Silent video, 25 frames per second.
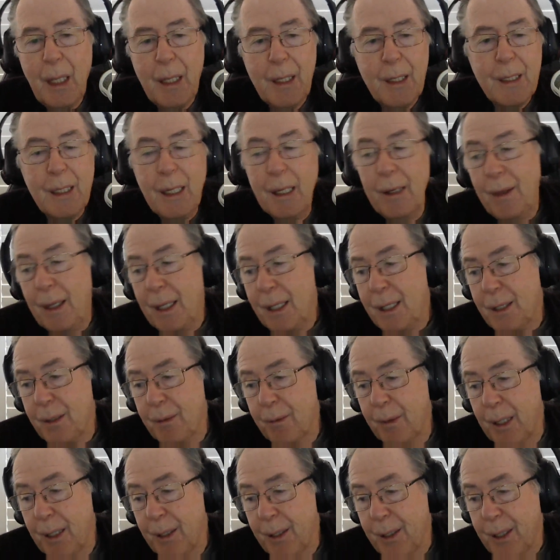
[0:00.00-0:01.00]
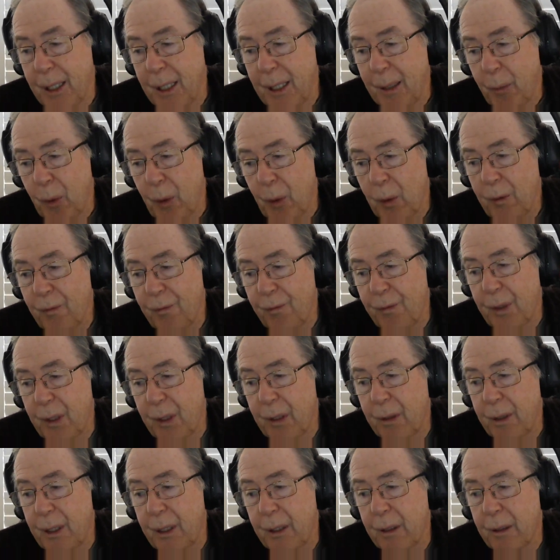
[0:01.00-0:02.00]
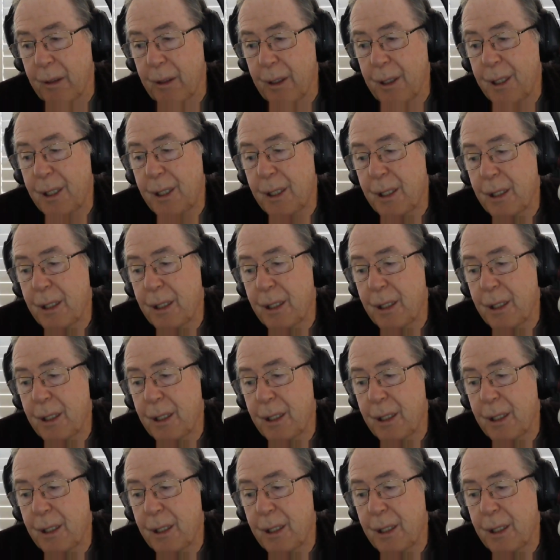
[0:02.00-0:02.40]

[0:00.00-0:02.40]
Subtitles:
So, that's the round table. Very nice.